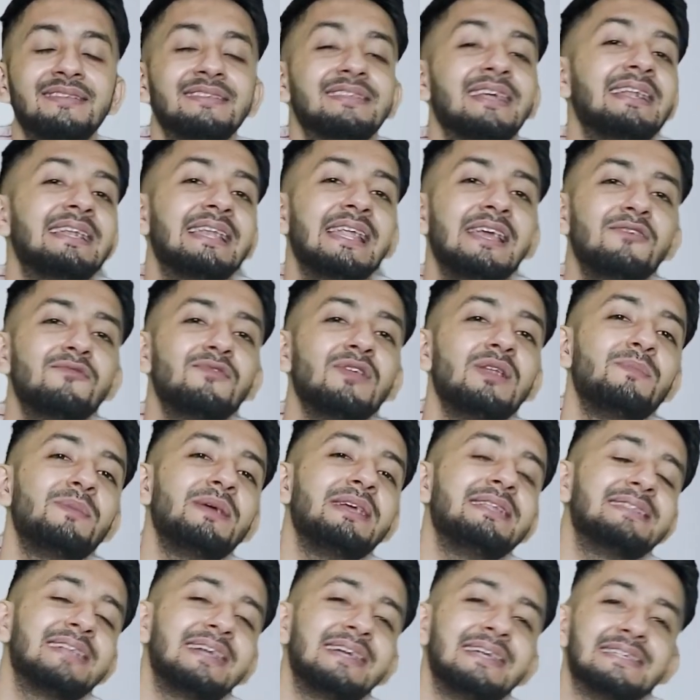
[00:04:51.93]
The link will be
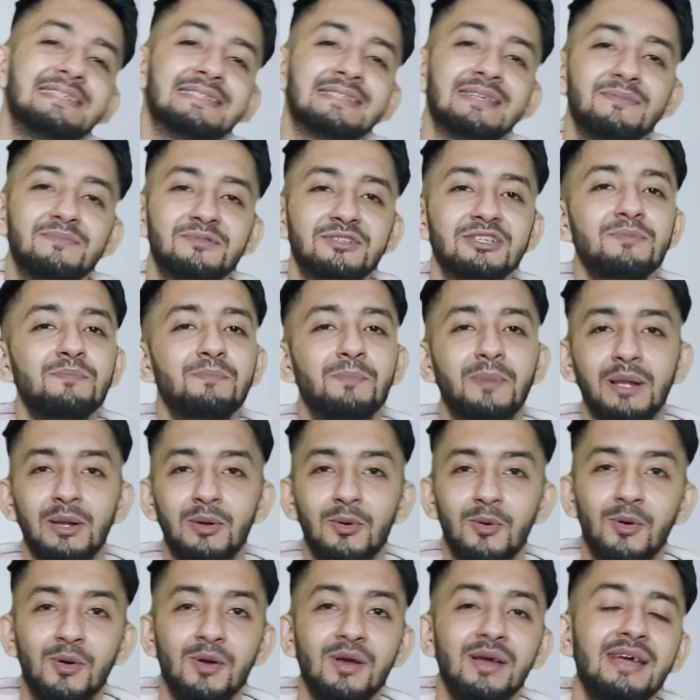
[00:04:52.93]
in the description
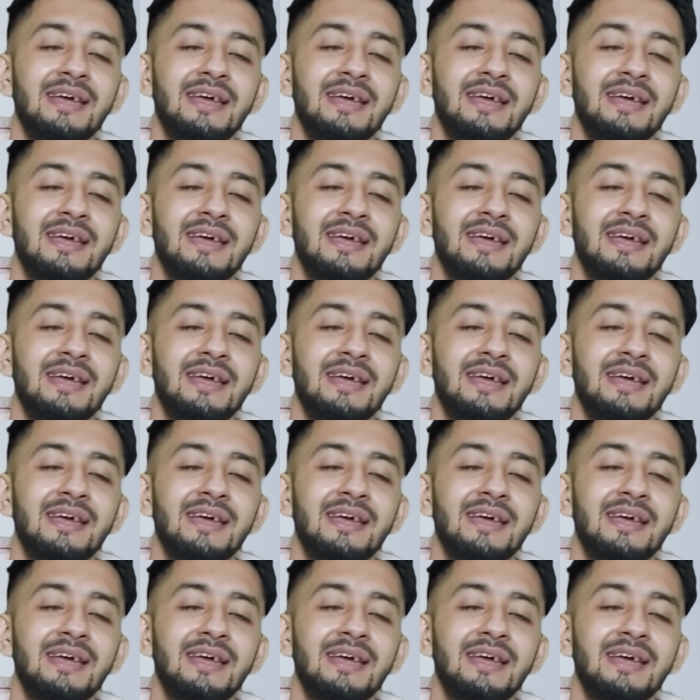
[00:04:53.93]
below.